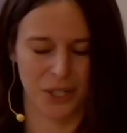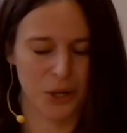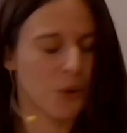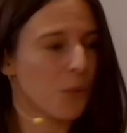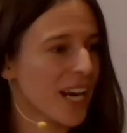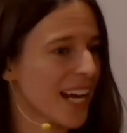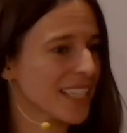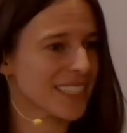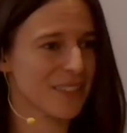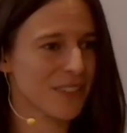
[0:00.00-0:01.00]
What
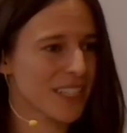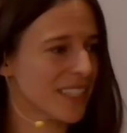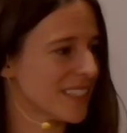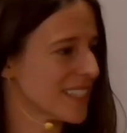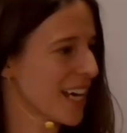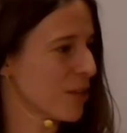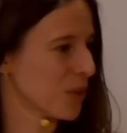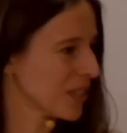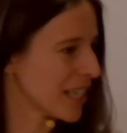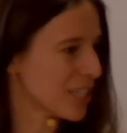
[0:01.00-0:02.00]
activities and
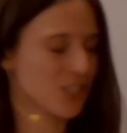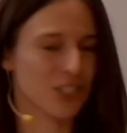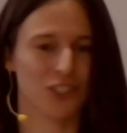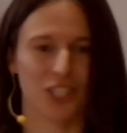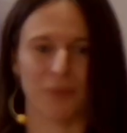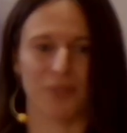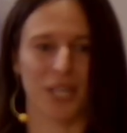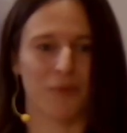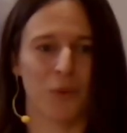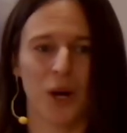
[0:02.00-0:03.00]
relationships
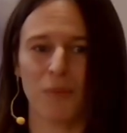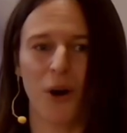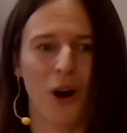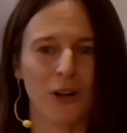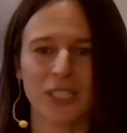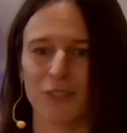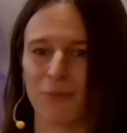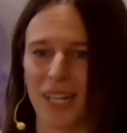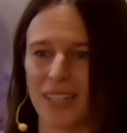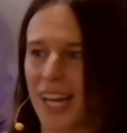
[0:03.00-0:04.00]
and what parts of
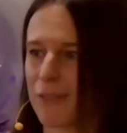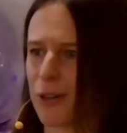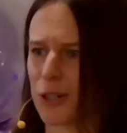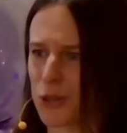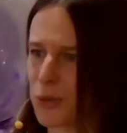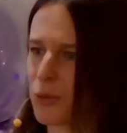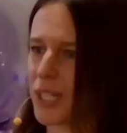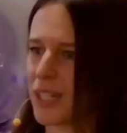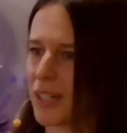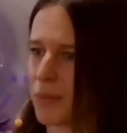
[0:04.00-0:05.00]
my life are
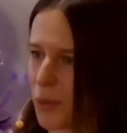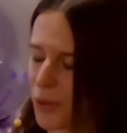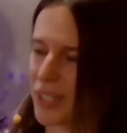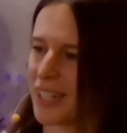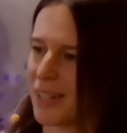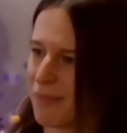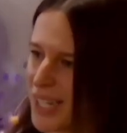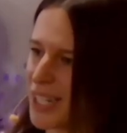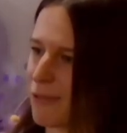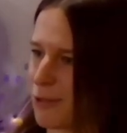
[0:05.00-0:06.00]
truly important and
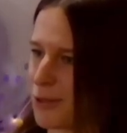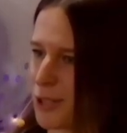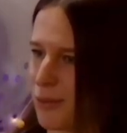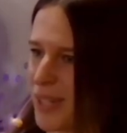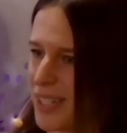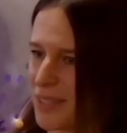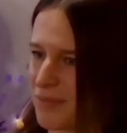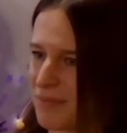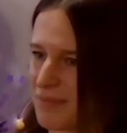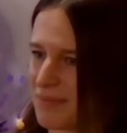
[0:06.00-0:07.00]
meaningful to me?
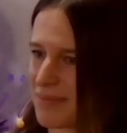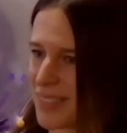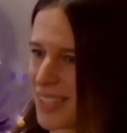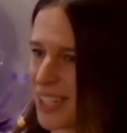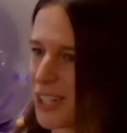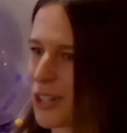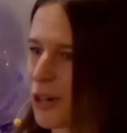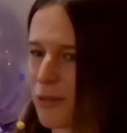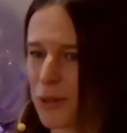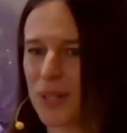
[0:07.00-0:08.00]

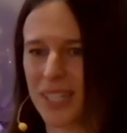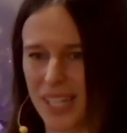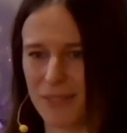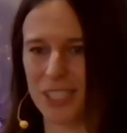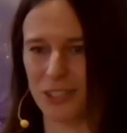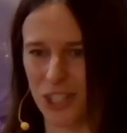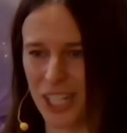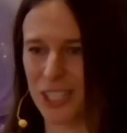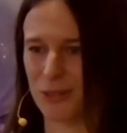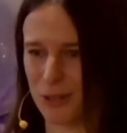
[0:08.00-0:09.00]
COVID really gave us a
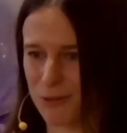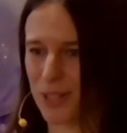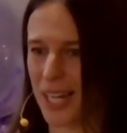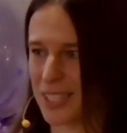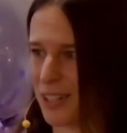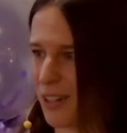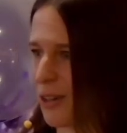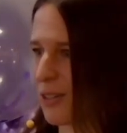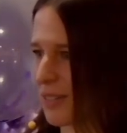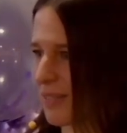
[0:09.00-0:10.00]
chance to reflect on
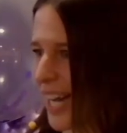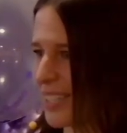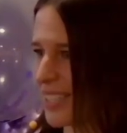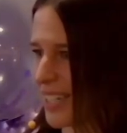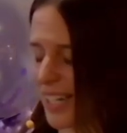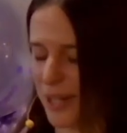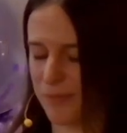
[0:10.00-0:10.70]
all of that, didn't it?